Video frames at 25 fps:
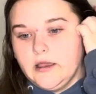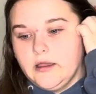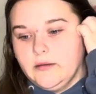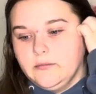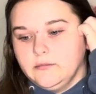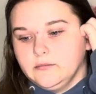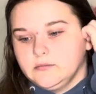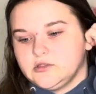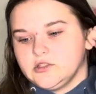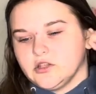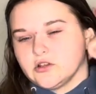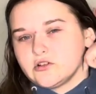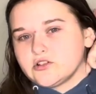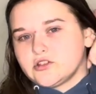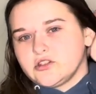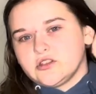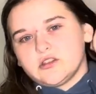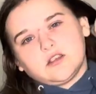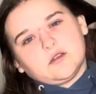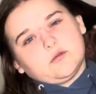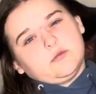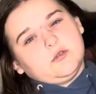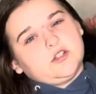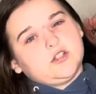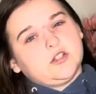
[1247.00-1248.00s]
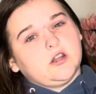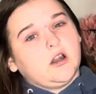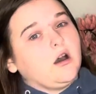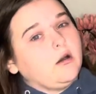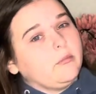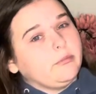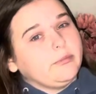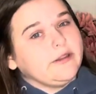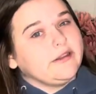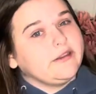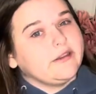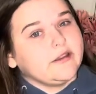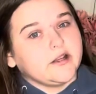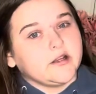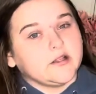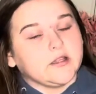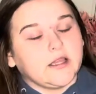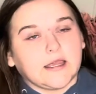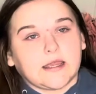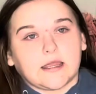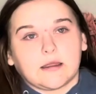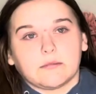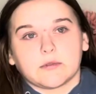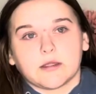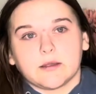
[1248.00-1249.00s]
don't you think we should all be there? Like,
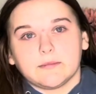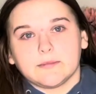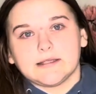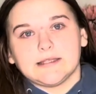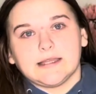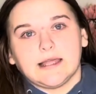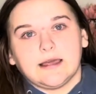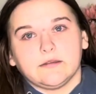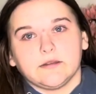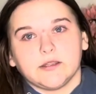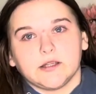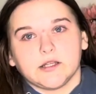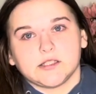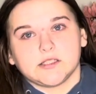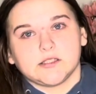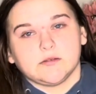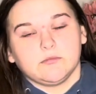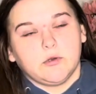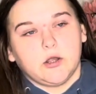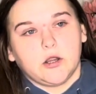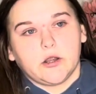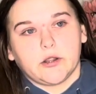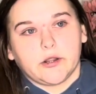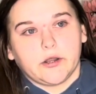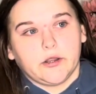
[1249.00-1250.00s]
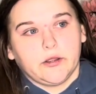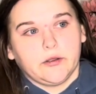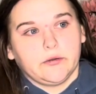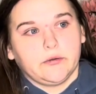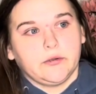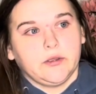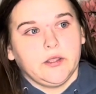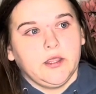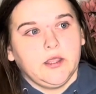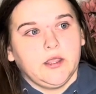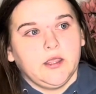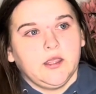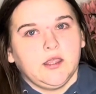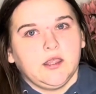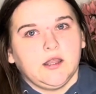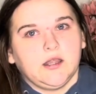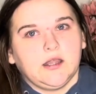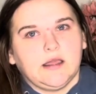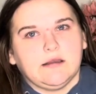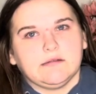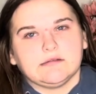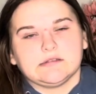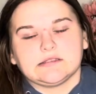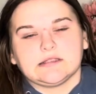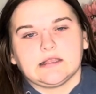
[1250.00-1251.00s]
I'm coming down there tomorrow. I
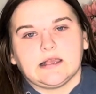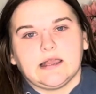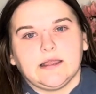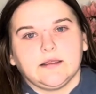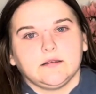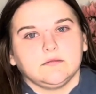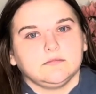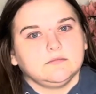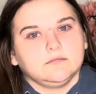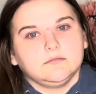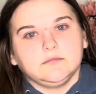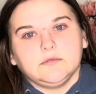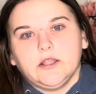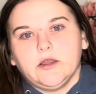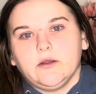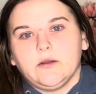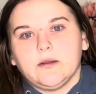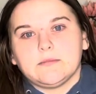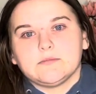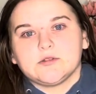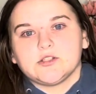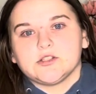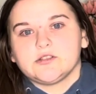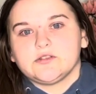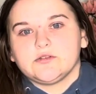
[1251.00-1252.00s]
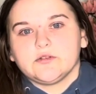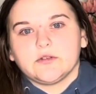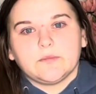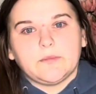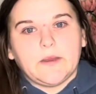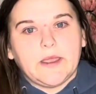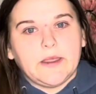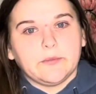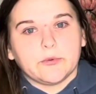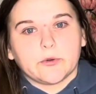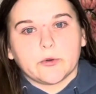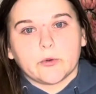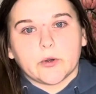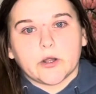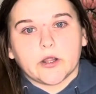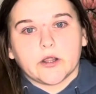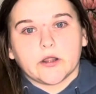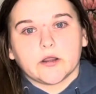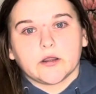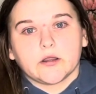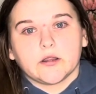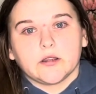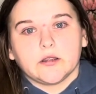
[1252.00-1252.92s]
was like, no, I'm just doing paperwork.